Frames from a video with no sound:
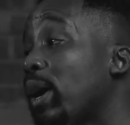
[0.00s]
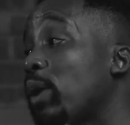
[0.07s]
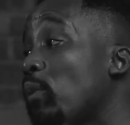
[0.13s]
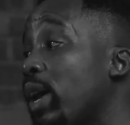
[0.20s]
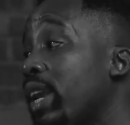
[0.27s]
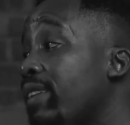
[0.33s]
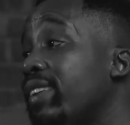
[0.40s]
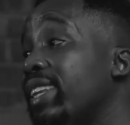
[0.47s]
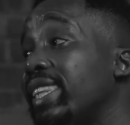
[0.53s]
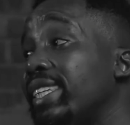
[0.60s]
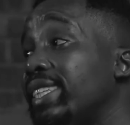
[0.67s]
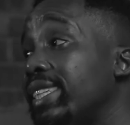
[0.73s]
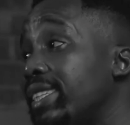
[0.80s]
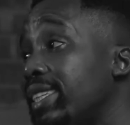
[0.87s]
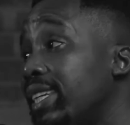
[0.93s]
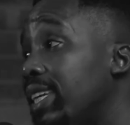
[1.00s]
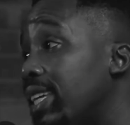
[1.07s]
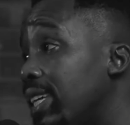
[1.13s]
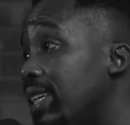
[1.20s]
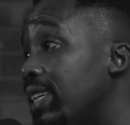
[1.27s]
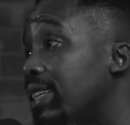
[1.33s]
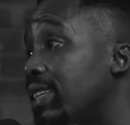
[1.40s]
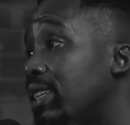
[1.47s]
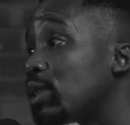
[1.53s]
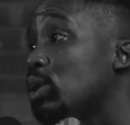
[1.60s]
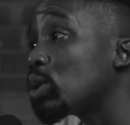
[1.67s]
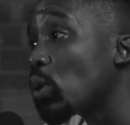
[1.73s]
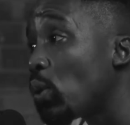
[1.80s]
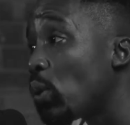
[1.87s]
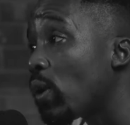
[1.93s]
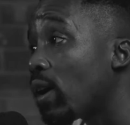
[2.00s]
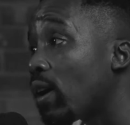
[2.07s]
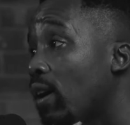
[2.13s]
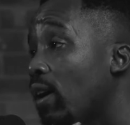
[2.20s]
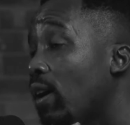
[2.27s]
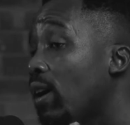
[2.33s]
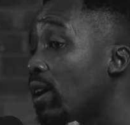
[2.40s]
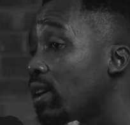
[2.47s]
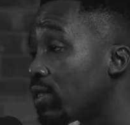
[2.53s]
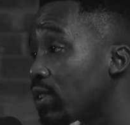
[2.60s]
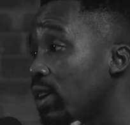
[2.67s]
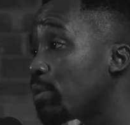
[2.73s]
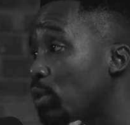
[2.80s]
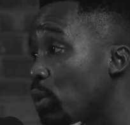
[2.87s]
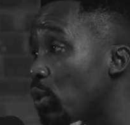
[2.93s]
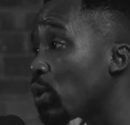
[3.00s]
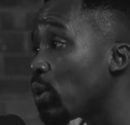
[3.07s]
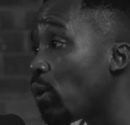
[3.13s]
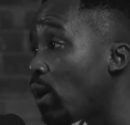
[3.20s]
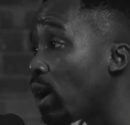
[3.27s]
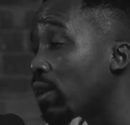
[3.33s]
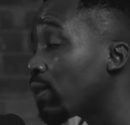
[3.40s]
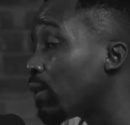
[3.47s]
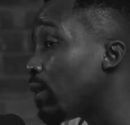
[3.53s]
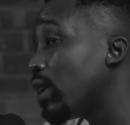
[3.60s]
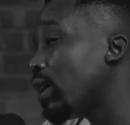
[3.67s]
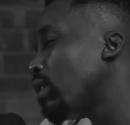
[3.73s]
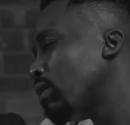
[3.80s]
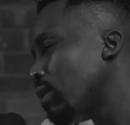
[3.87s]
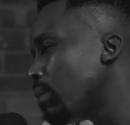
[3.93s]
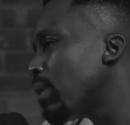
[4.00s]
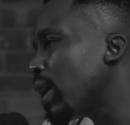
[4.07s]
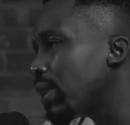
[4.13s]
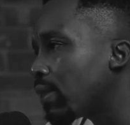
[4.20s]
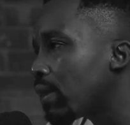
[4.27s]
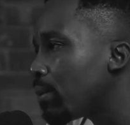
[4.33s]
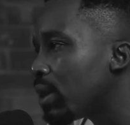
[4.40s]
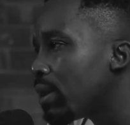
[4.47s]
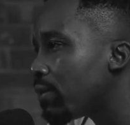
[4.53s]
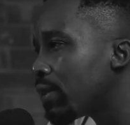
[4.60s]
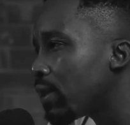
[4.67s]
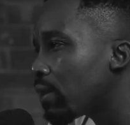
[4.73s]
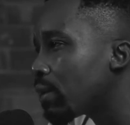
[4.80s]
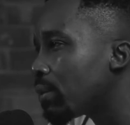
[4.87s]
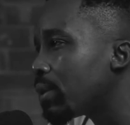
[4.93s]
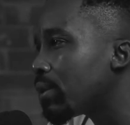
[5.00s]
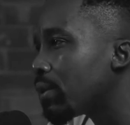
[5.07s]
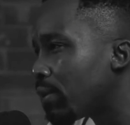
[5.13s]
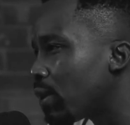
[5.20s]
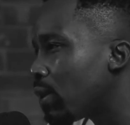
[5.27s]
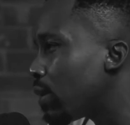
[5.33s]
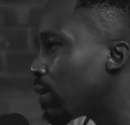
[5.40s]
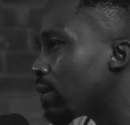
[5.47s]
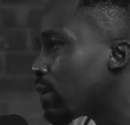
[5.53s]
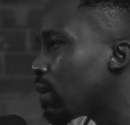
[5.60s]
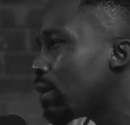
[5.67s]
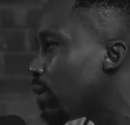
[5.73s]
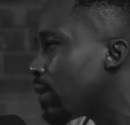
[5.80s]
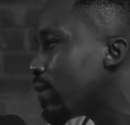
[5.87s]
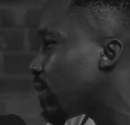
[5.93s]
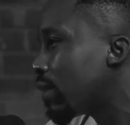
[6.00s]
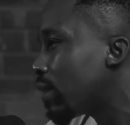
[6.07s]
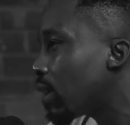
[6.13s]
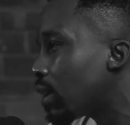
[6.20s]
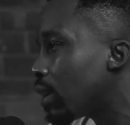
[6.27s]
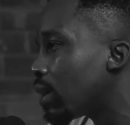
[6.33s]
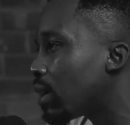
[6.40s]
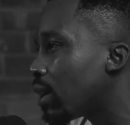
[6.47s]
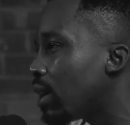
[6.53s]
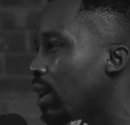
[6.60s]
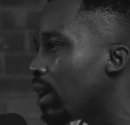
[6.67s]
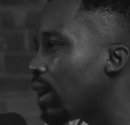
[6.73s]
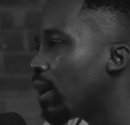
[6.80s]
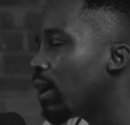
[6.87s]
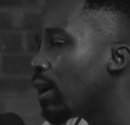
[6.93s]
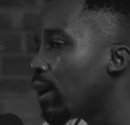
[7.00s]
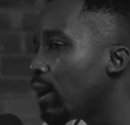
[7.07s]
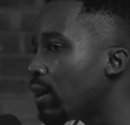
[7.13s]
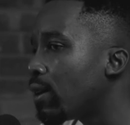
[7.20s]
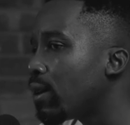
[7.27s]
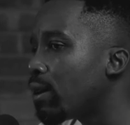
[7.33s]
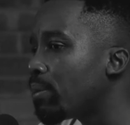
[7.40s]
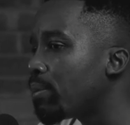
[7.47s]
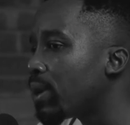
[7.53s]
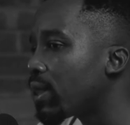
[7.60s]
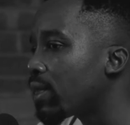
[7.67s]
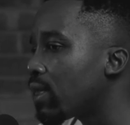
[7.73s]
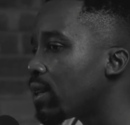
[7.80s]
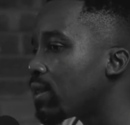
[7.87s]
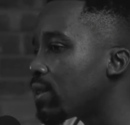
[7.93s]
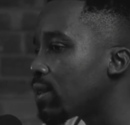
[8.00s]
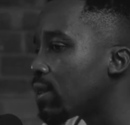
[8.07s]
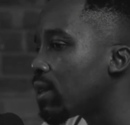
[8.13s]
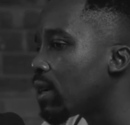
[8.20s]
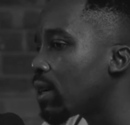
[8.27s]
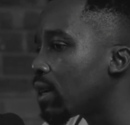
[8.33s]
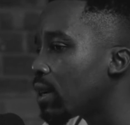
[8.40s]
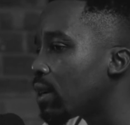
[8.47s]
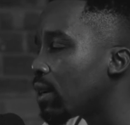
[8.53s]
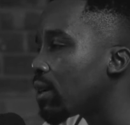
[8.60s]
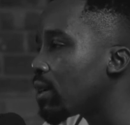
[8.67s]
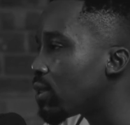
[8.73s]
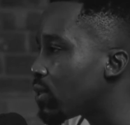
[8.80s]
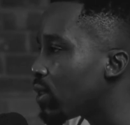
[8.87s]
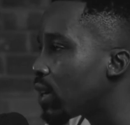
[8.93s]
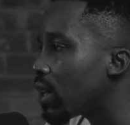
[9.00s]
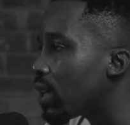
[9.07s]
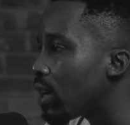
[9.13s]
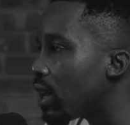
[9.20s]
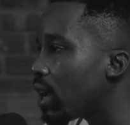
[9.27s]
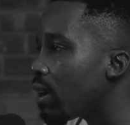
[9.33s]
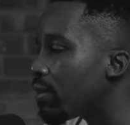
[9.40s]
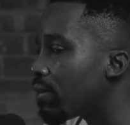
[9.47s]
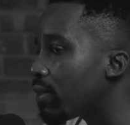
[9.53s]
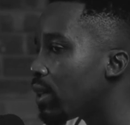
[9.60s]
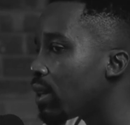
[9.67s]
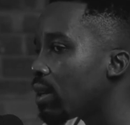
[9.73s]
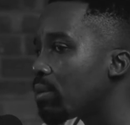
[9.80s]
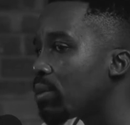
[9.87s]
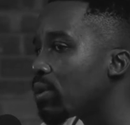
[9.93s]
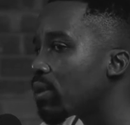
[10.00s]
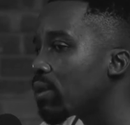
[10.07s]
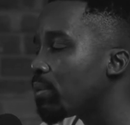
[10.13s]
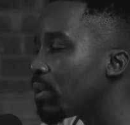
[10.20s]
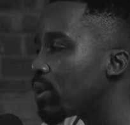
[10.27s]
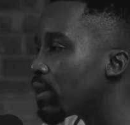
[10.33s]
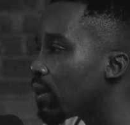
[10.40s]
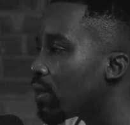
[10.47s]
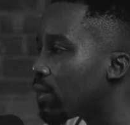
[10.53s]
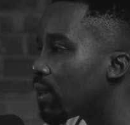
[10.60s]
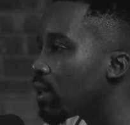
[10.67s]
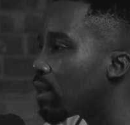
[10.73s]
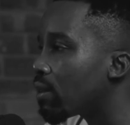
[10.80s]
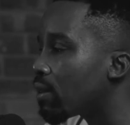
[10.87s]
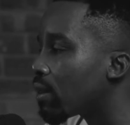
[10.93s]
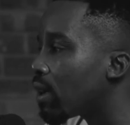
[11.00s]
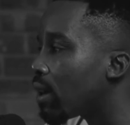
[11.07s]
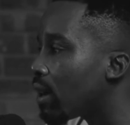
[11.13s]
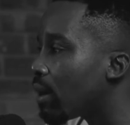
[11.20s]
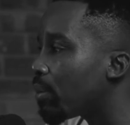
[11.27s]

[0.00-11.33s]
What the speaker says: But whatever decision he took shaped who you are today. It might seem invisible. Of course, you don't see it. But that's like the trick in life, that the most important things are